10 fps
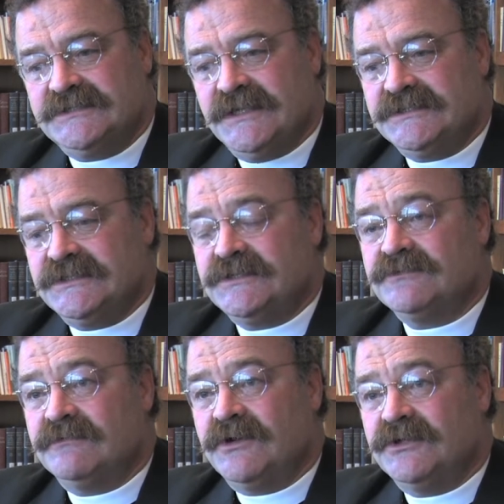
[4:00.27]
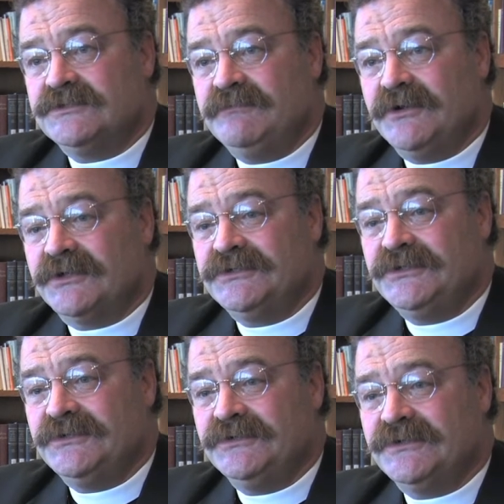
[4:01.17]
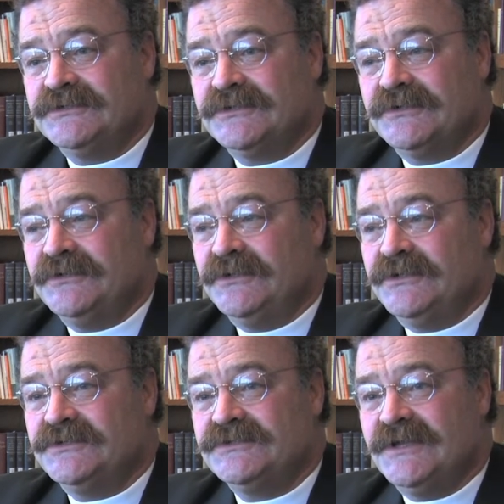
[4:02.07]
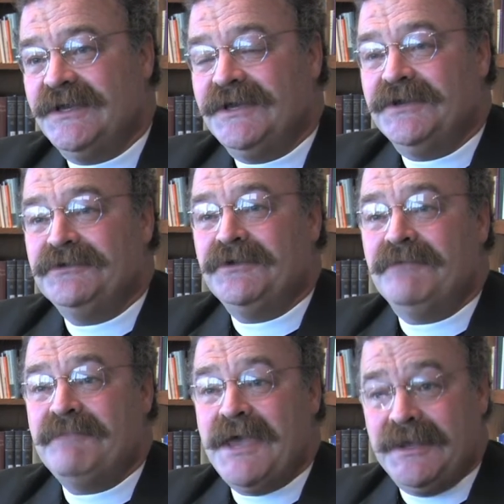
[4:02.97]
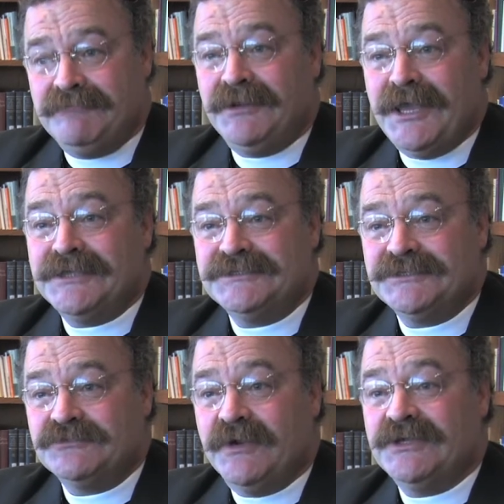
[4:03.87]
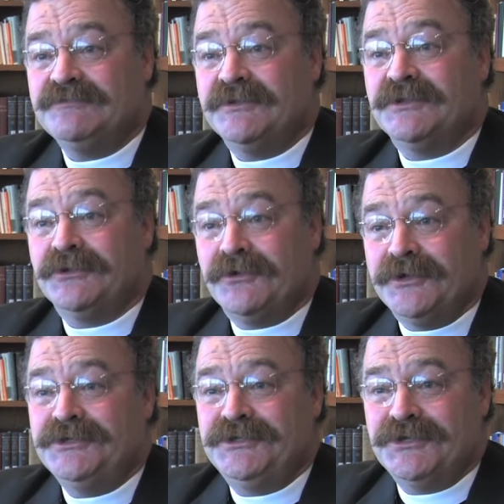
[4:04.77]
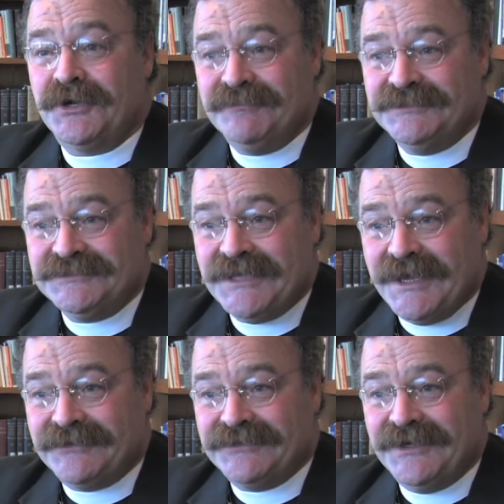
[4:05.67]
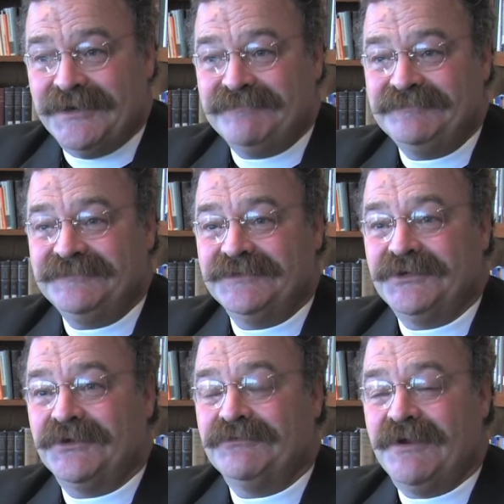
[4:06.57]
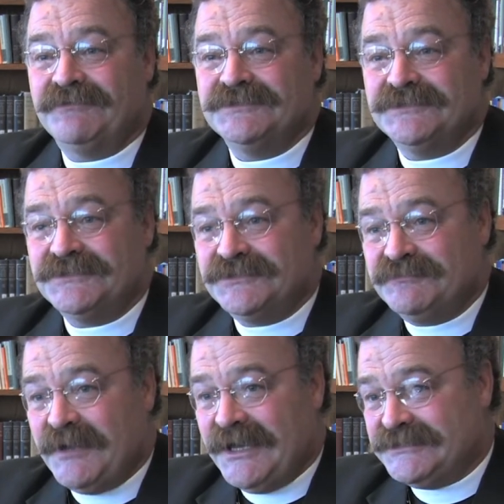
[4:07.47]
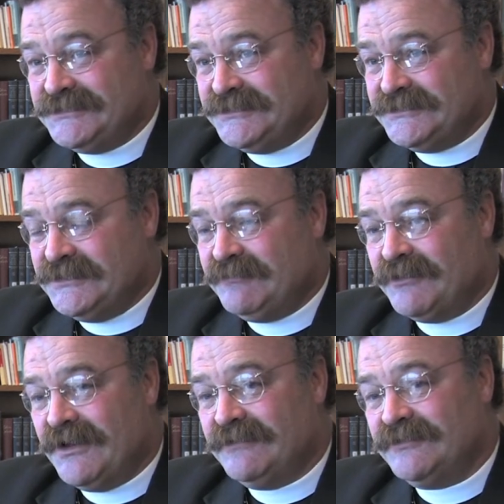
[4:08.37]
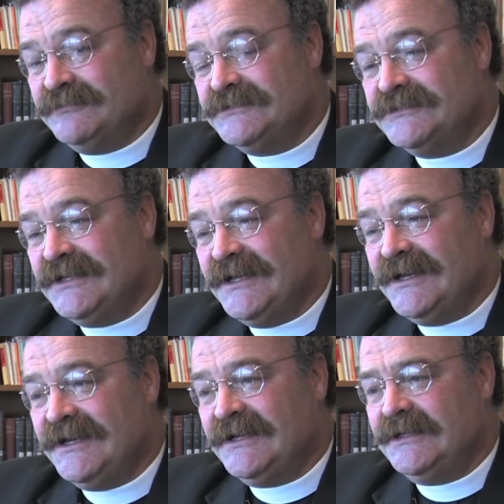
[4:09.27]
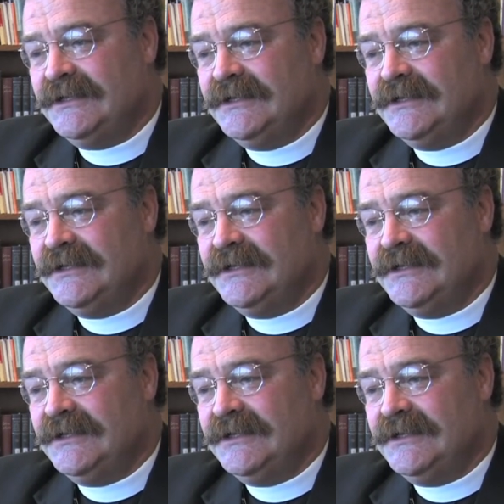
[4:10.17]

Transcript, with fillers: sense of this from Kurt's book too. There's a, there's a man plans his ways, but the Lord determines the outcome. Kurt references those passages in the Proverbs, and